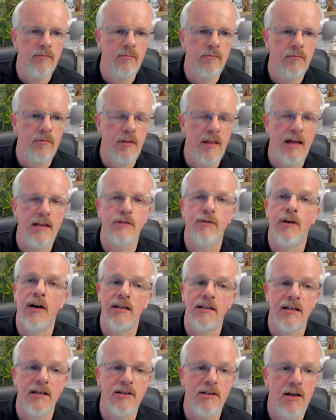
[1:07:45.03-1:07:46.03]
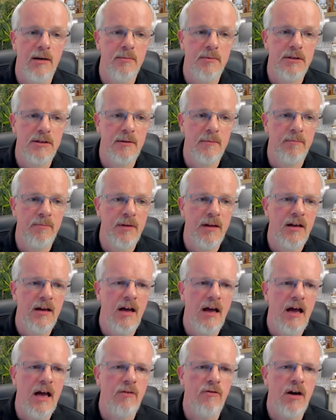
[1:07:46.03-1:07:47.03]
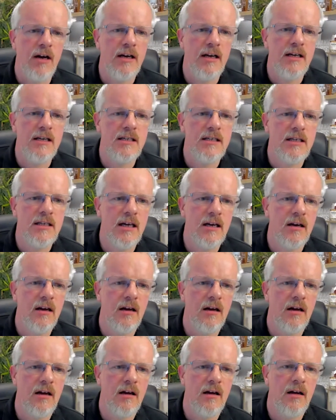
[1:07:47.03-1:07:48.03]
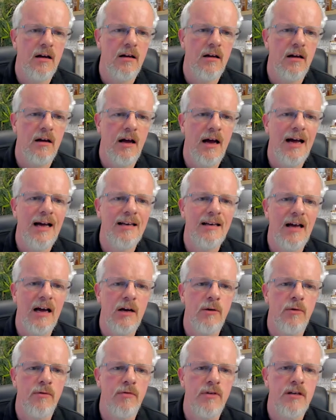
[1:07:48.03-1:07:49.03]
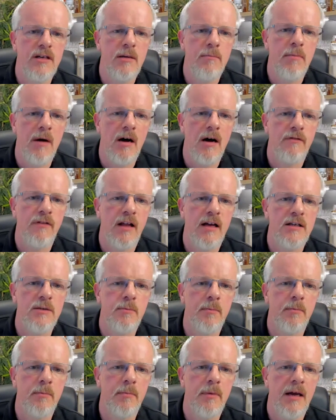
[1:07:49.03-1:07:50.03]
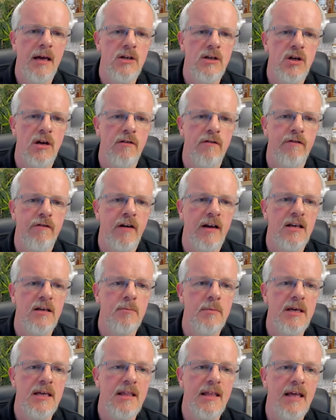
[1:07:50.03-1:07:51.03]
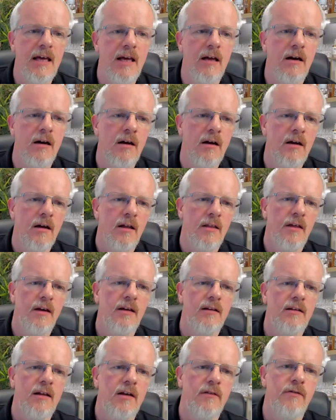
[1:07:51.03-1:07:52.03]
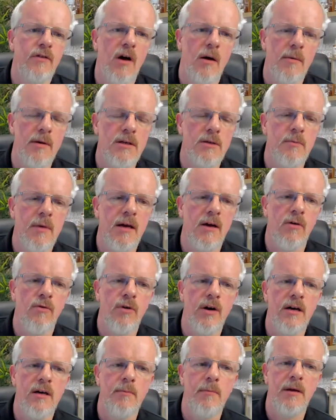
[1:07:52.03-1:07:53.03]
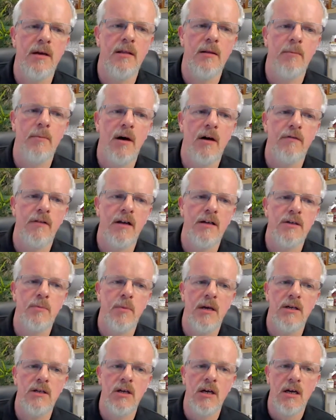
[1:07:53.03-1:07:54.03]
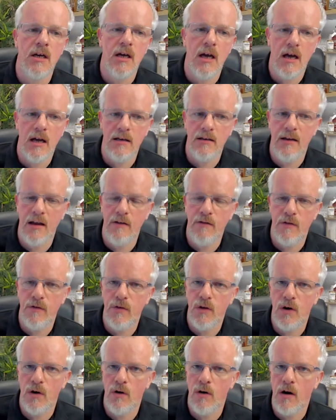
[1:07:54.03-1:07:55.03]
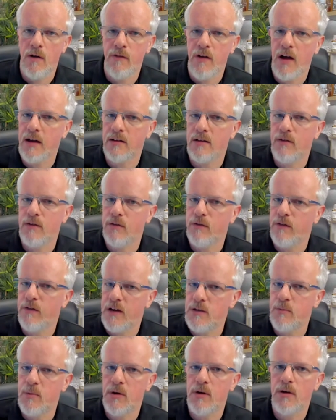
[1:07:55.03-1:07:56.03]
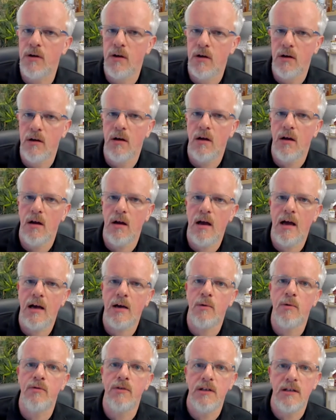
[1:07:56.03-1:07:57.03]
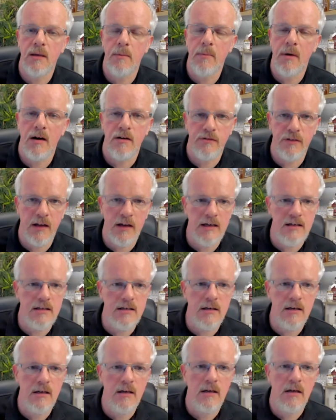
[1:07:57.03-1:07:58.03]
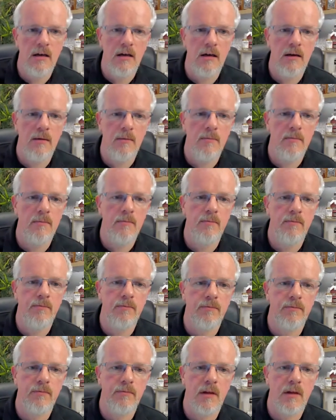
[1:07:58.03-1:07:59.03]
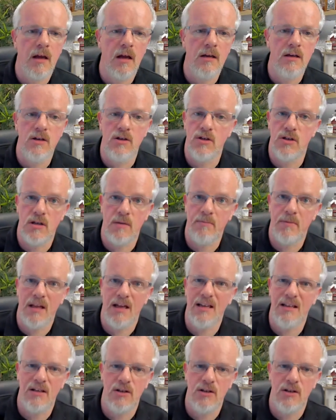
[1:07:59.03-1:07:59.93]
Thanks for asking, James. Radic is saying, add Aquavita Barflies page and find me there. I think Dave Cummins might already be in the Barflies page. Dave, if you're active on Facebook, Aquavita Barflies, and you just apply to